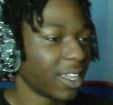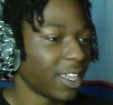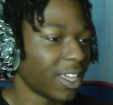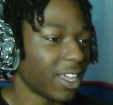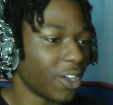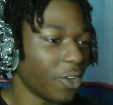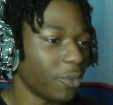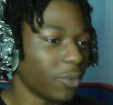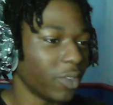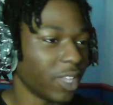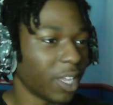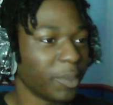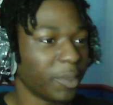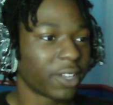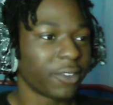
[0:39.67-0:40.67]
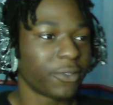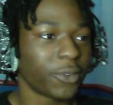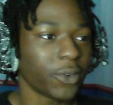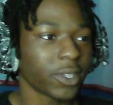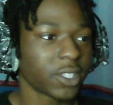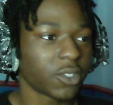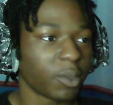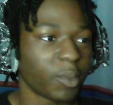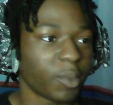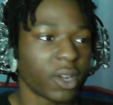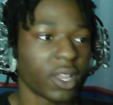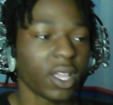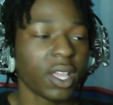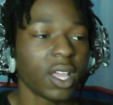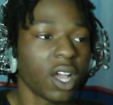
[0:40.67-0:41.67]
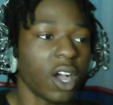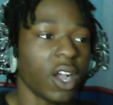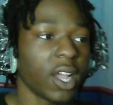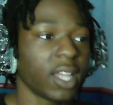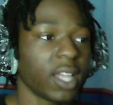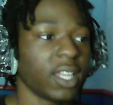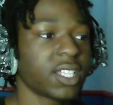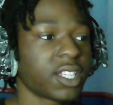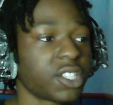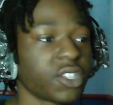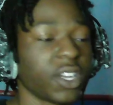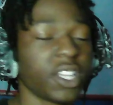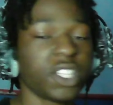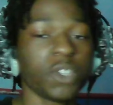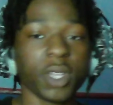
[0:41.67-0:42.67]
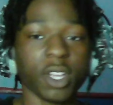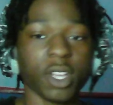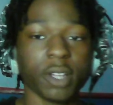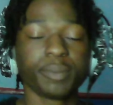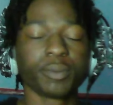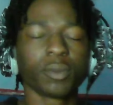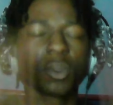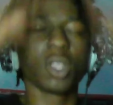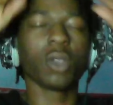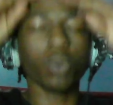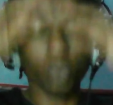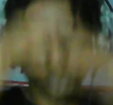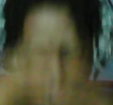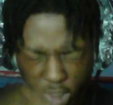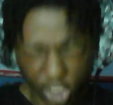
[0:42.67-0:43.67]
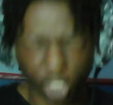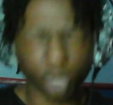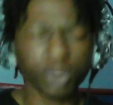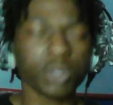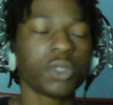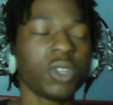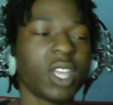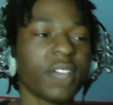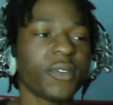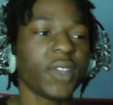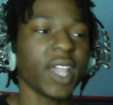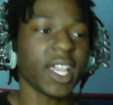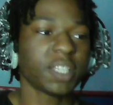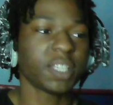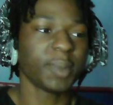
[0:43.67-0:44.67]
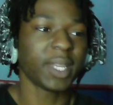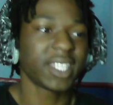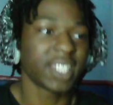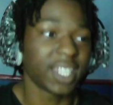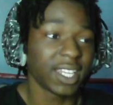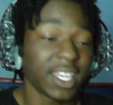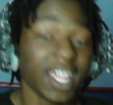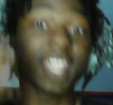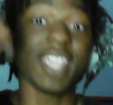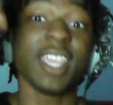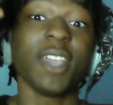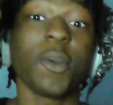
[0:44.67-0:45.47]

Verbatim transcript: Hopefully, I'm looking forward to it, brody. Alright, let's get straight into it, y'all. What's good, YouTube Live Reaction, man? And today we're